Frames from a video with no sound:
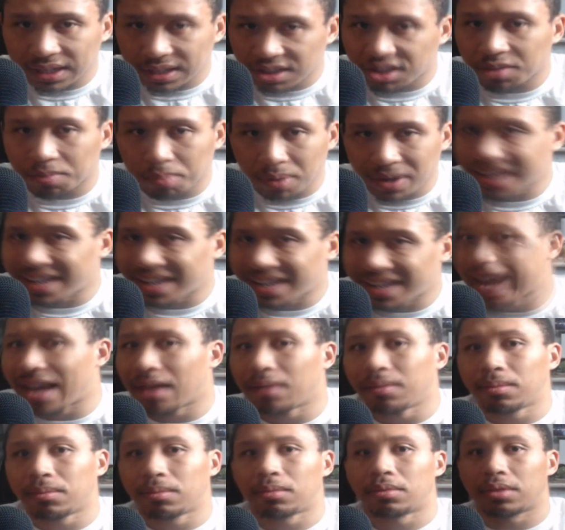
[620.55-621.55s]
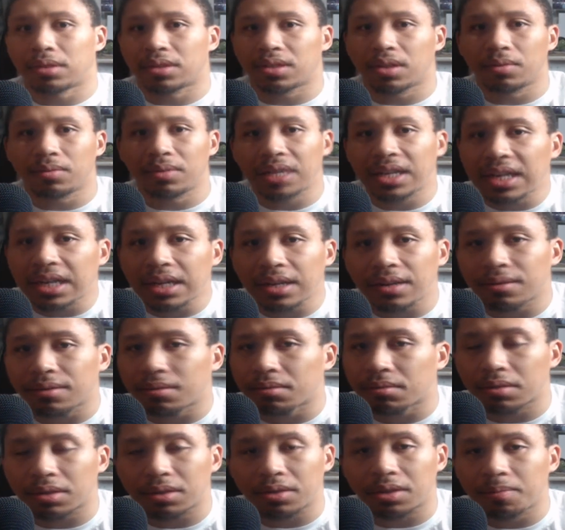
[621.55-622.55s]
bring it down? There's no need
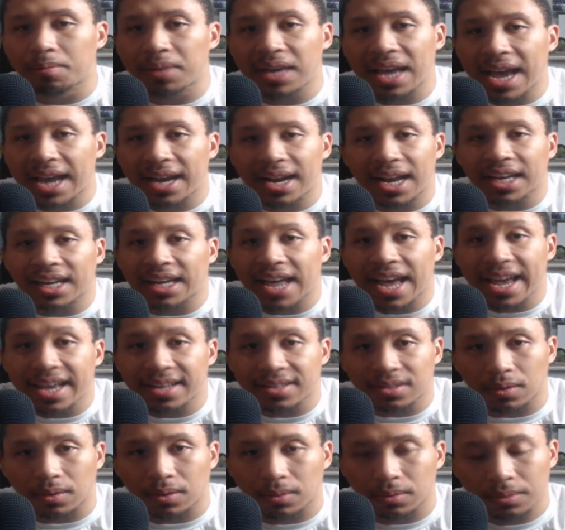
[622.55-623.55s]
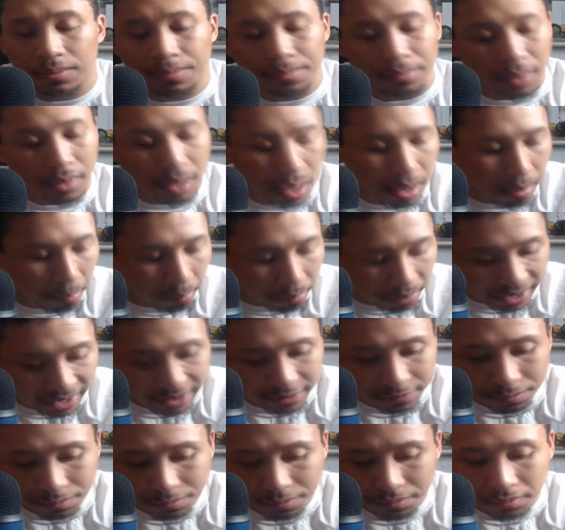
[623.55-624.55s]
to be acting like an asshole. But
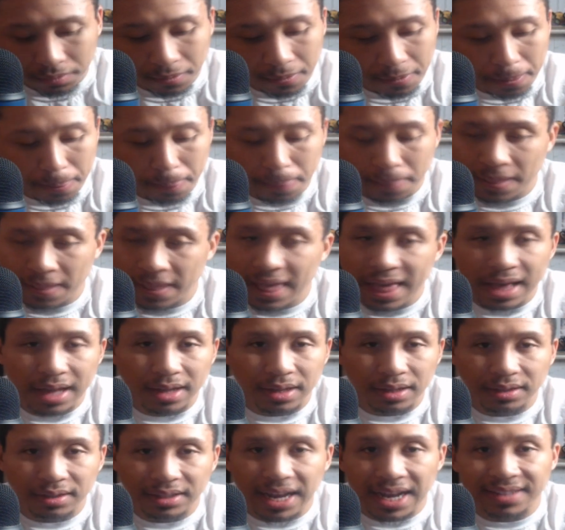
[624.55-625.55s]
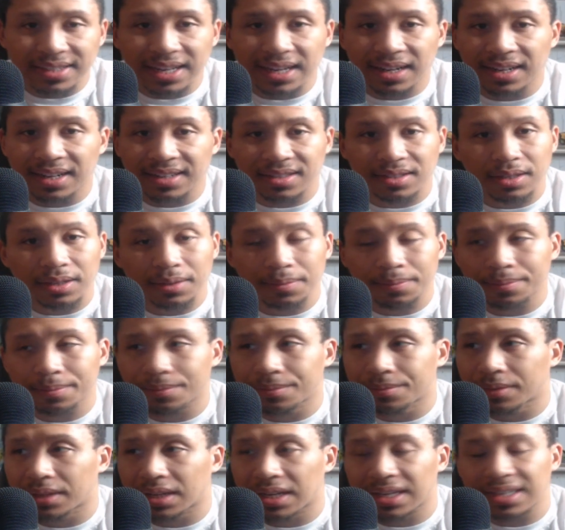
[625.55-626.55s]
Gase ain't listening.
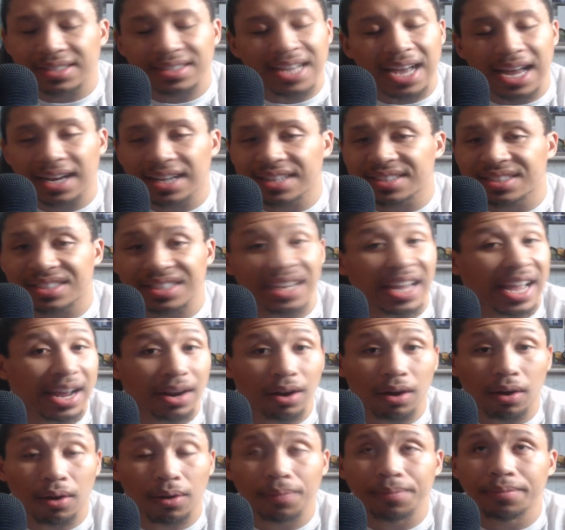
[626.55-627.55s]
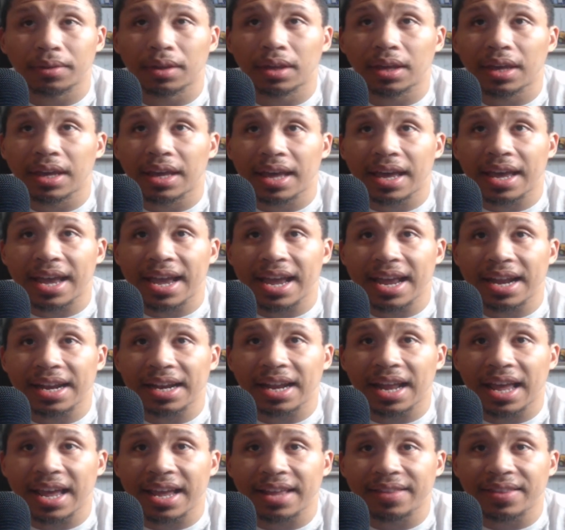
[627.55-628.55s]
He's not listening at all. And
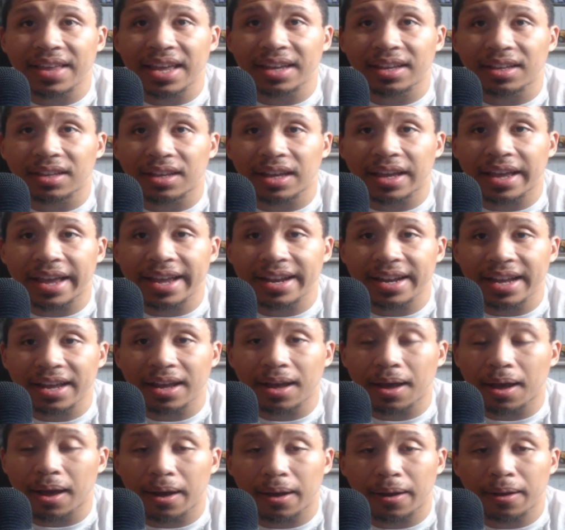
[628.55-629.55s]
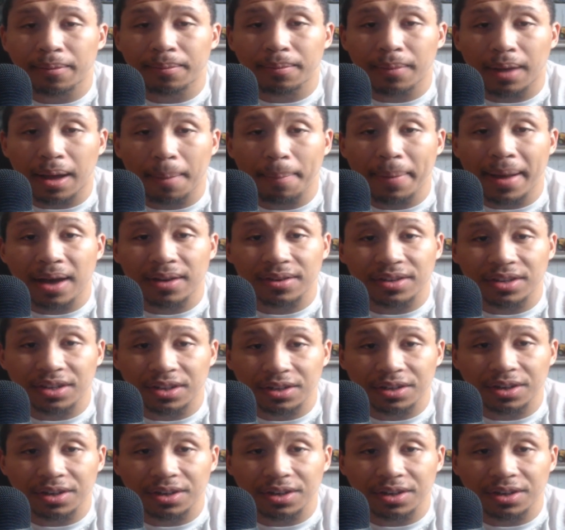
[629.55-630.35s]
they about to